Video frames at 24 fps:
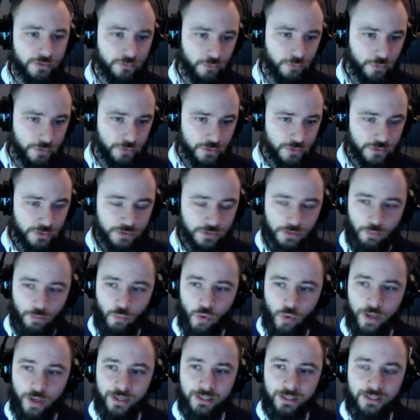What's some
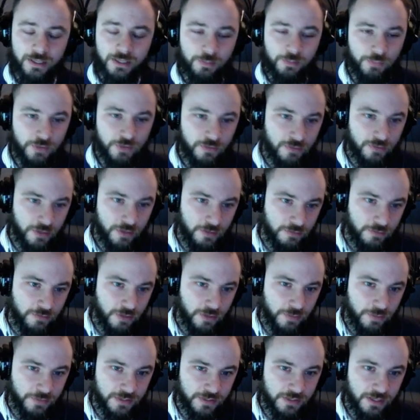way to keep the things
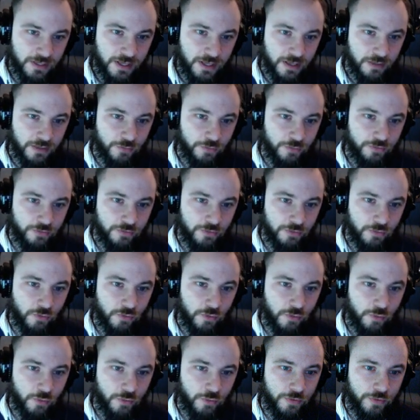up to date? What's the
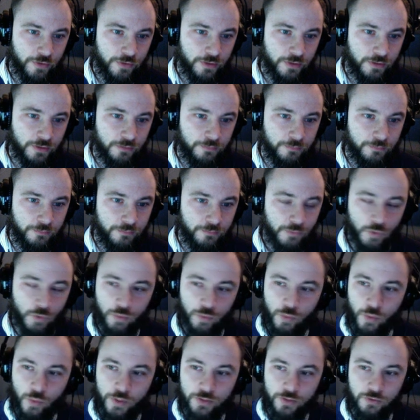normal thing, normal
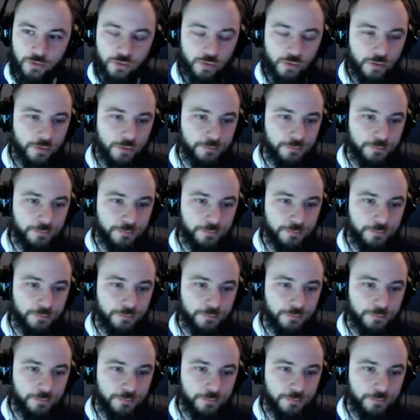way to do it?